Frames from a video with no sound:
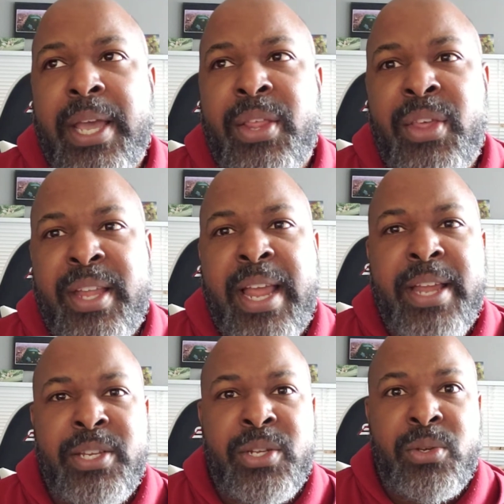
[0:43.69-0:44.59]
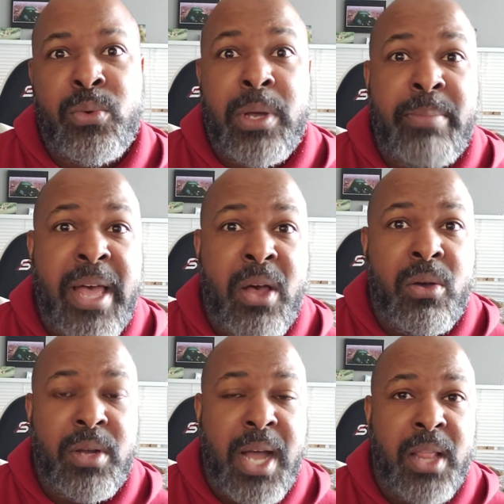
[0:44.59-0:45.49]
than I do
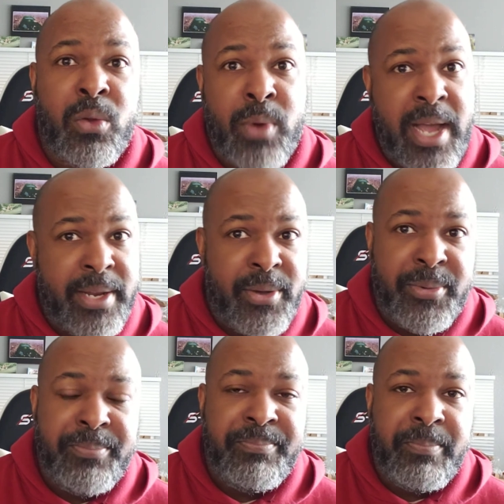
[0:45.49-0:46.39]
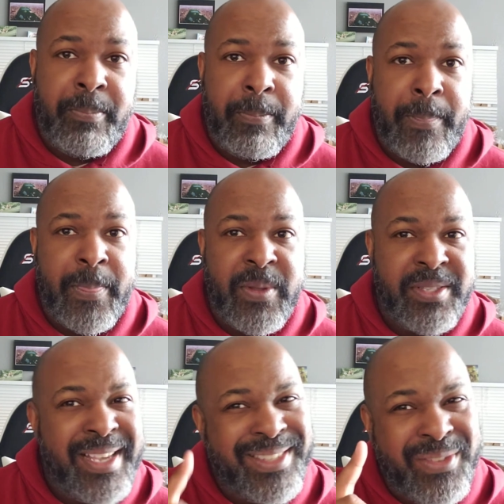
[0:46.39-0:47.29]
about Colorado.
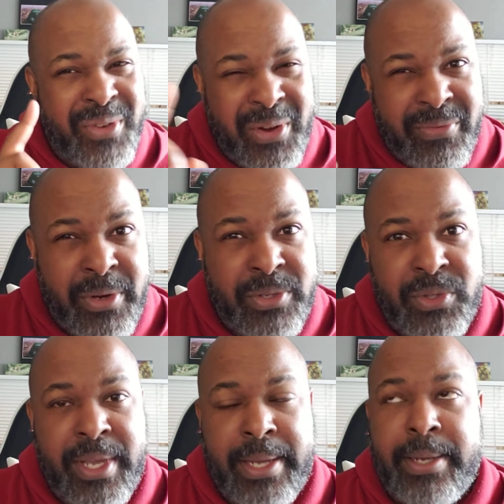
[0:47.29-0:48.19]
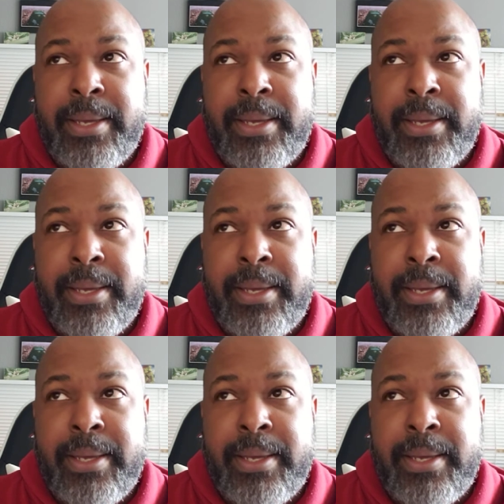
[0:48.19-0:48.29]
So that's the very first thing.